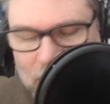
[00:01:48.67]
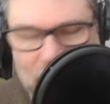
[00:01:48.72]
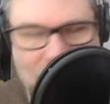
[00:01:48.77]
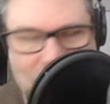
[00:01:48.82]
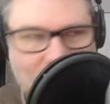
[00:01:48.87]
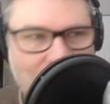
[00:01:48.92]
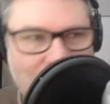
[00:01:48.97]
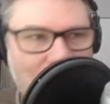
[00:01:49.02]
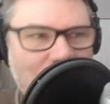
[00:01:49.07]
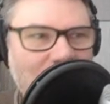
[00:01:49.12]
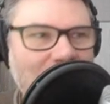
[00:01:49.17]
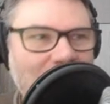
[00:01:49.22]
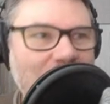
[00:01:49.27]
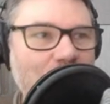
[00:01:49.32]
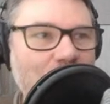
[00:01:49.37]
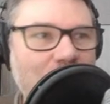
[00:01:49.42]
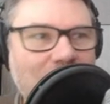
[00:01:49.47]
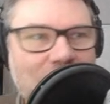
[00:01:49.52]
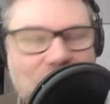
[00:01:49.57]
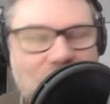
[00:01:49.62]
if you like
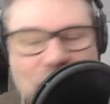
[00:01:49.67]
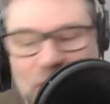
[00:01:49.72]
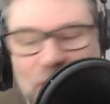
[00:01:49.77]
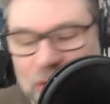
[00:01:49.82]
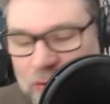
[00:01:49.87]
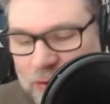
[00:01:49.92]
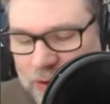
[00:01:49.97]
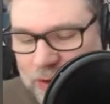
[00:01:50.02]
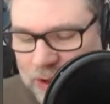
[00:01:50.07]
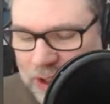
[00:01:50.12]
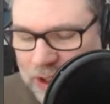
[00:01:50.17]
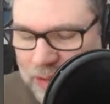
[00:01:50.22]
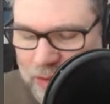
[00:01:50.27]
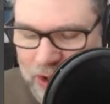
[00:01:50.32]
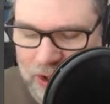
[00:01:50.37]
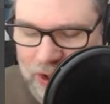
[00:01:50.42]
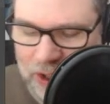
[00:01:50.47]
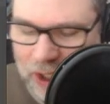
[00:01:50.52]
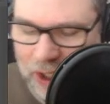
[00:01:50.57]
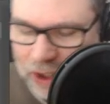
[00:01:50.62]
what I do. Give me a
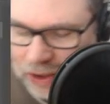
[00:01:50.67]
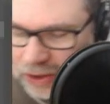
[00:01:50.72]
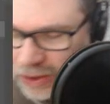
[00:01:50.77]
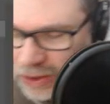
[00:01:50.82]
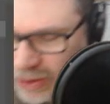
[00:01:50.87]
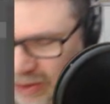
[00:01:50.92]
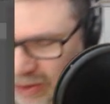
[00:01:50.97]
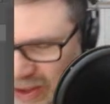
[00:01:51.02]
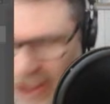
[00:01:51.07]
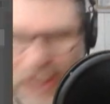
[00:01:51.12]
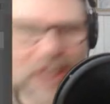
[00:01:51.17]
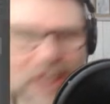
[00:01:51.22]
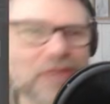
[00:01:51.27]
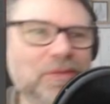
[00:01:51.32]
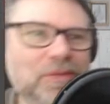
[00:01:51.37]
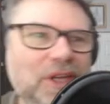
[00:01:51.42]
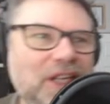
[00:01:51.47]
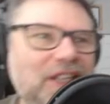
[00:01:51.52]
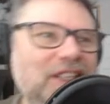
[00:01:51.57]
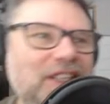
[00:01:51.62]
dollar. Give
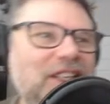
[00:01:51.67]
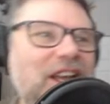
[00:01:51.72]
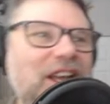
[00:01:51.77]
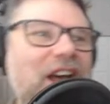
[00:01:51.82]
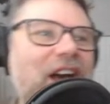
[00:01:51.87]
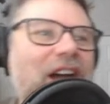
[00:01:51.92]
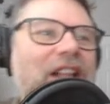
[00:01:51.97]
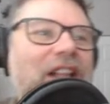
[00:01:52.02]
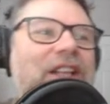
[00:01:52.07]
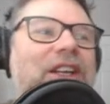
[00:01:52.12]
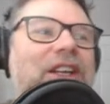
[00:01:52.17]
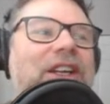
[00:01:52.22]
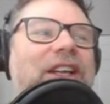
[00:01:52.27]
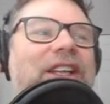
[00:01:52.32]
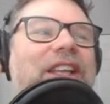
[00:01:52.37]
me a dollar, a